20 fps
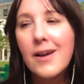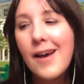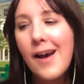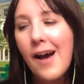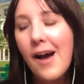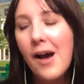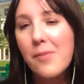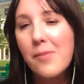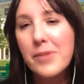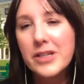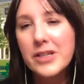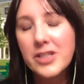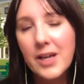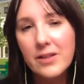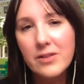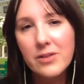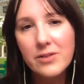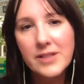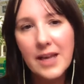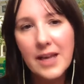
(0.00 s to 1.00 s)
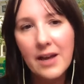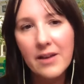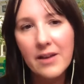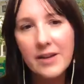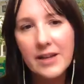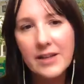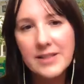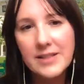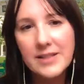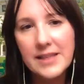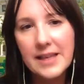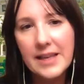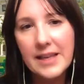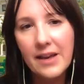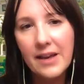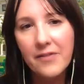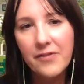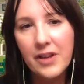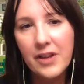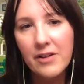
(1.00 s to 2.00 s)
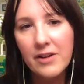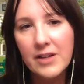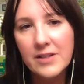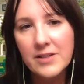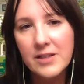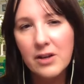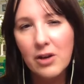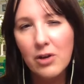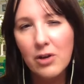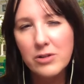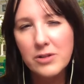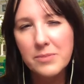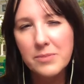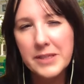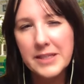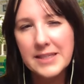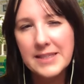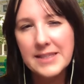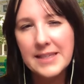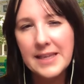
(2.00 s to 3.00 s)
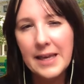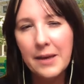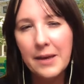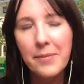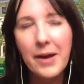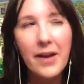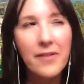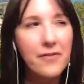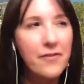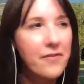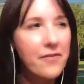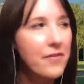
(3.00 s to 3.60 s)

Um, but check those out and see if there is an ultimate team. I